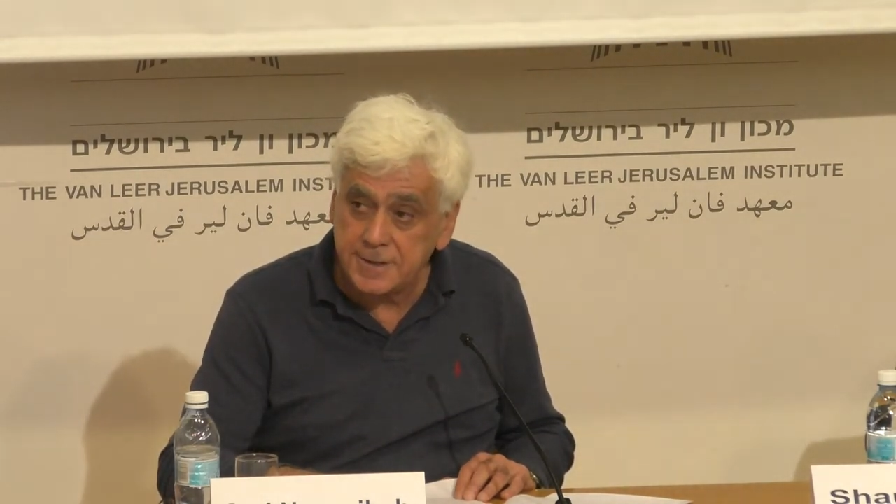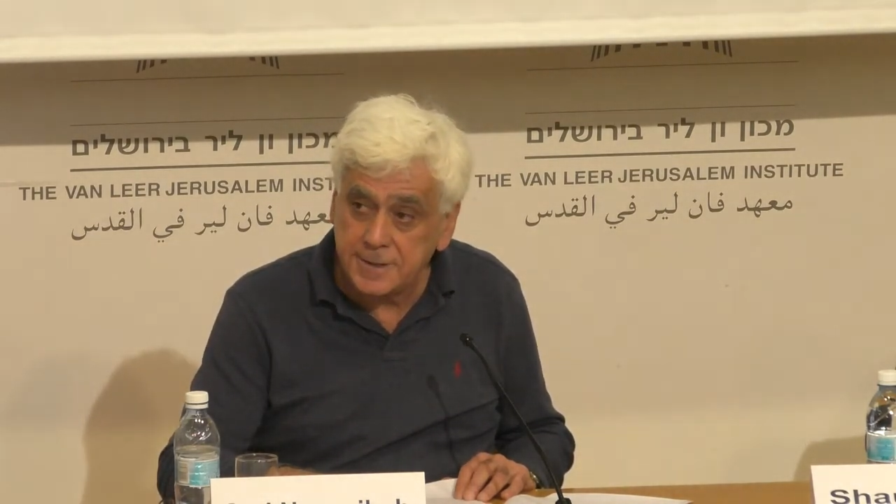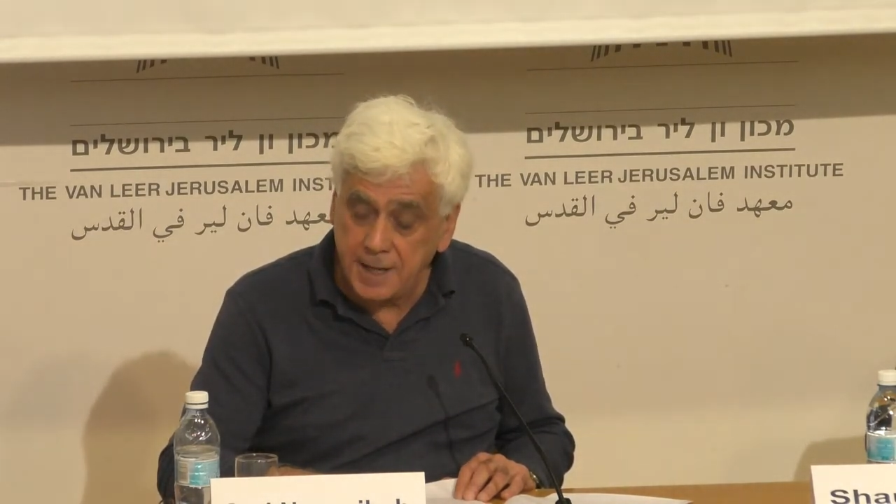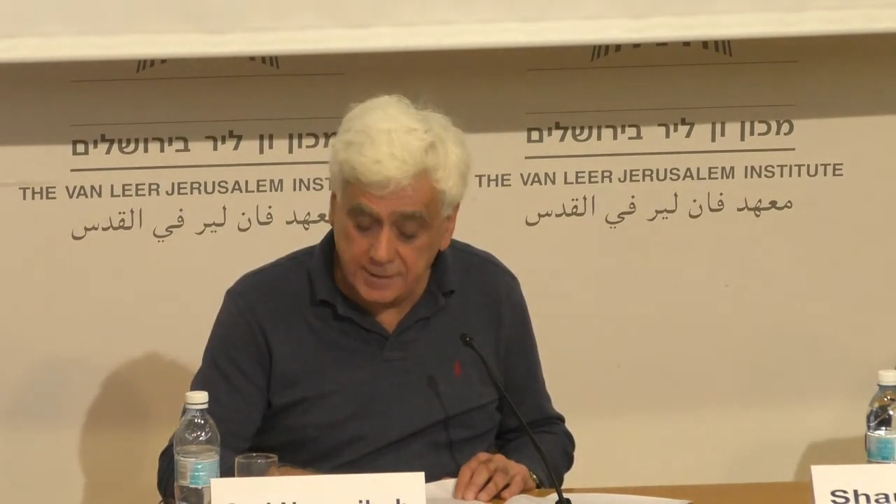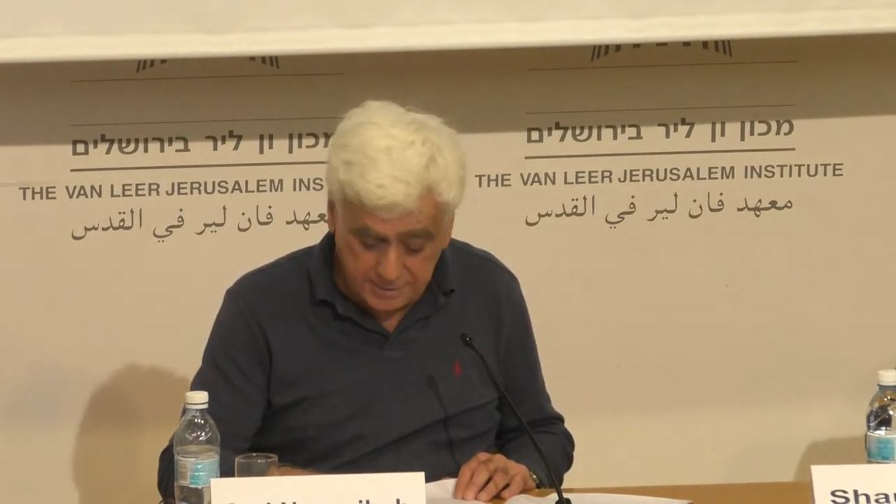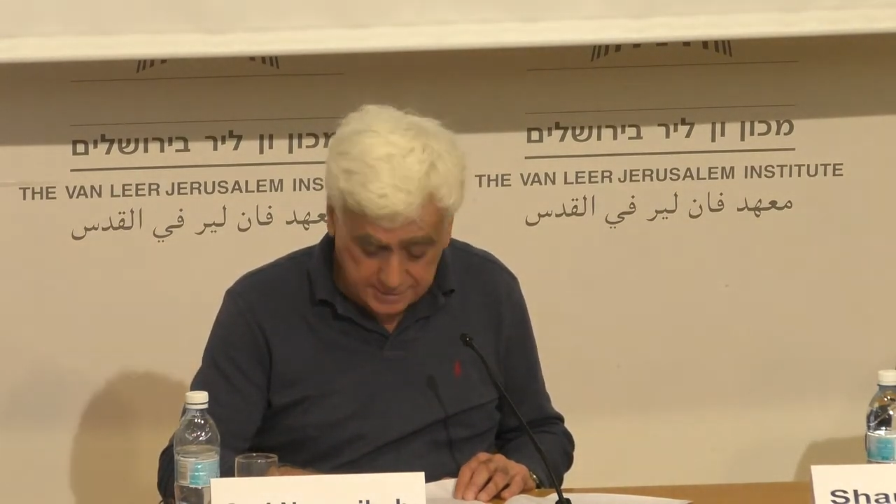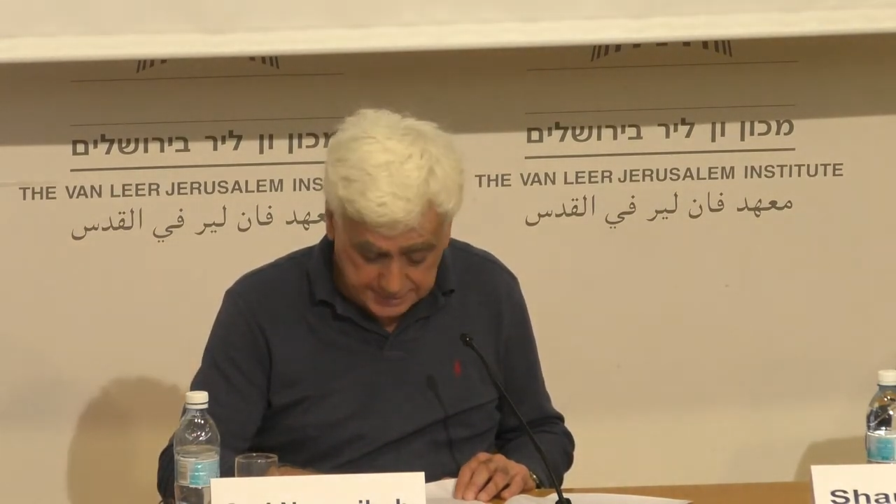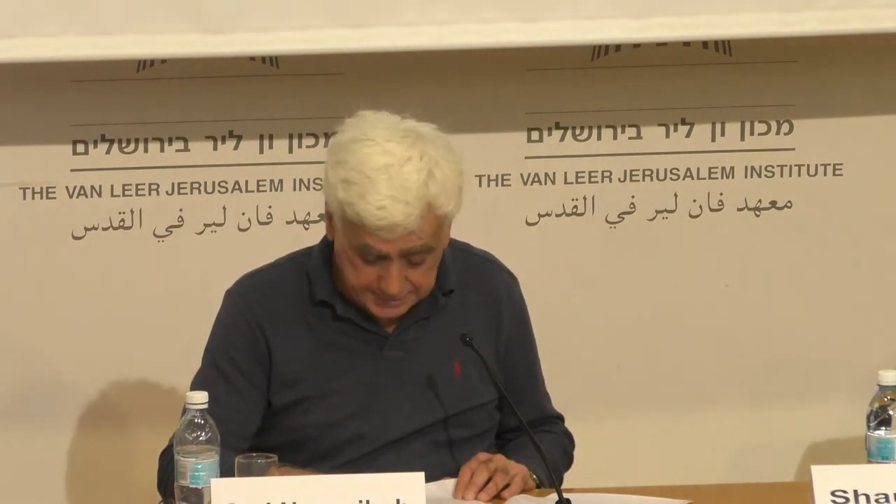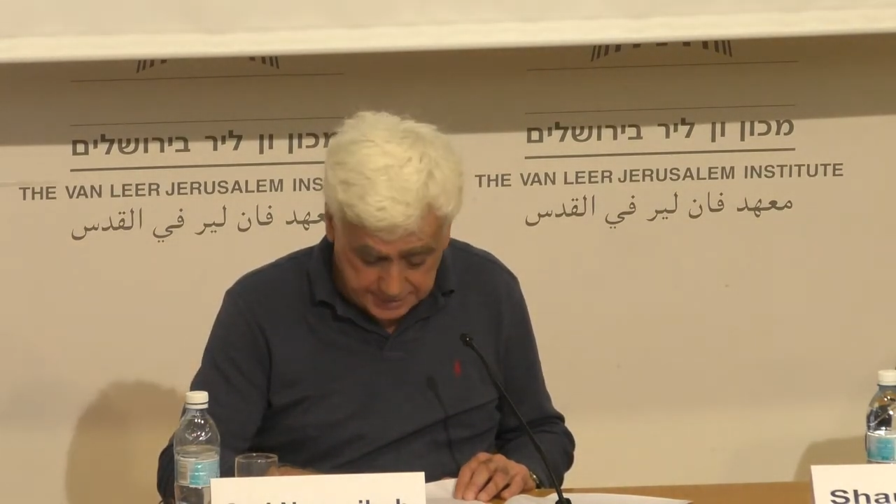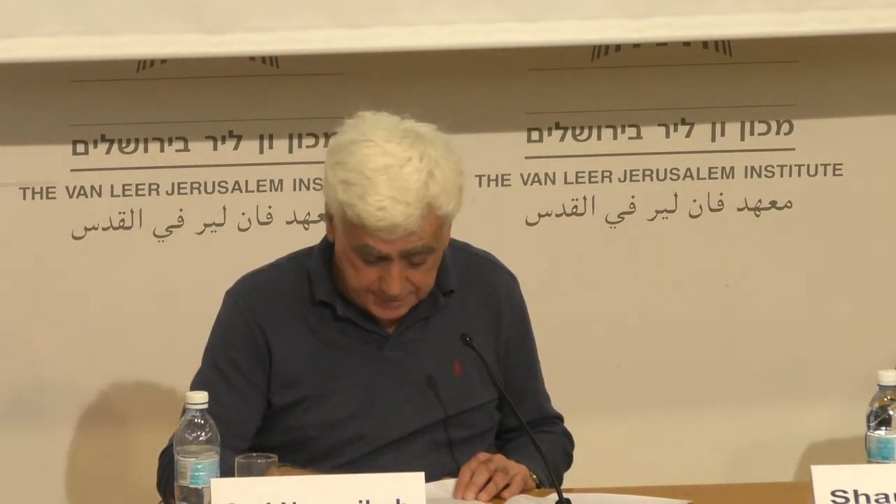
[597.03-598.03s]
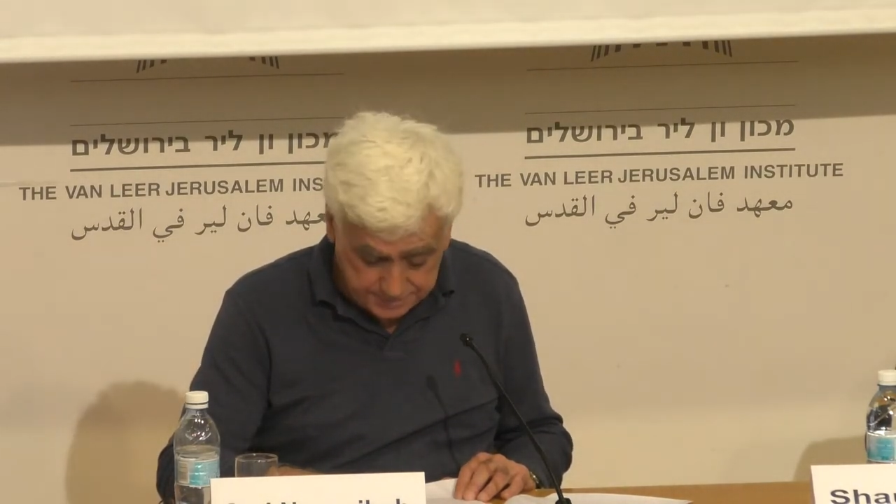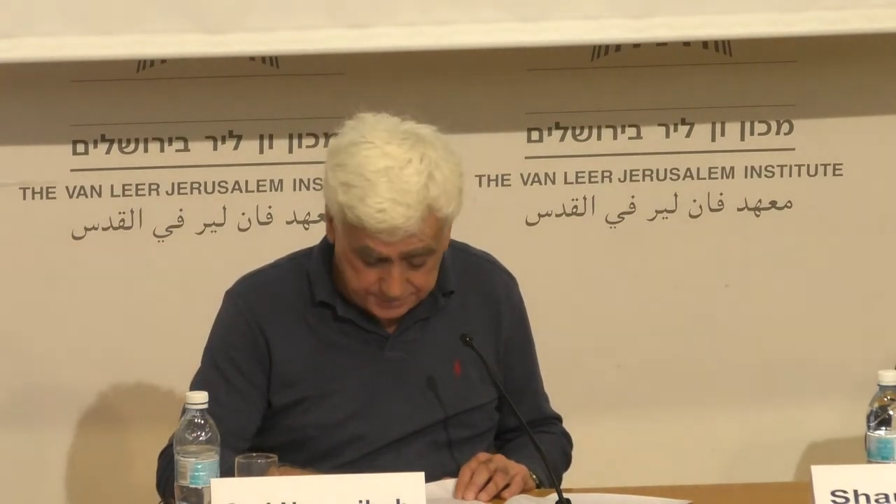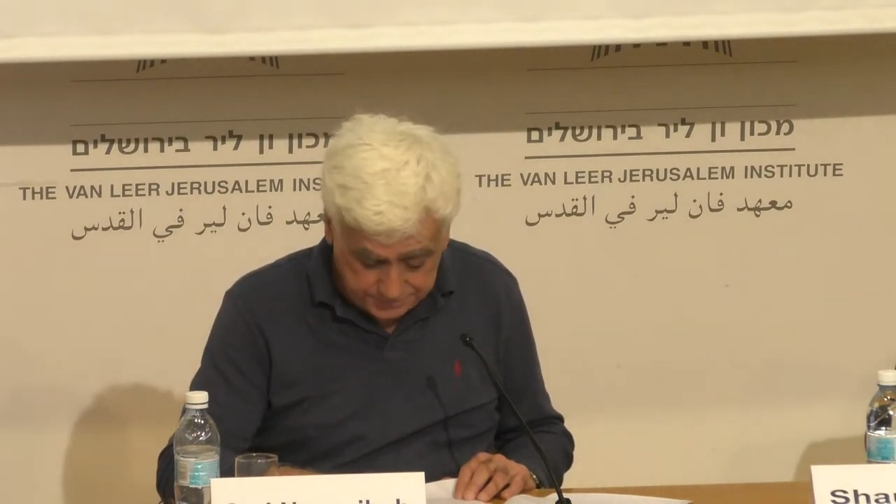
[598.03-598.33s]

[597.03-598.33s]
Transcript: state it is in.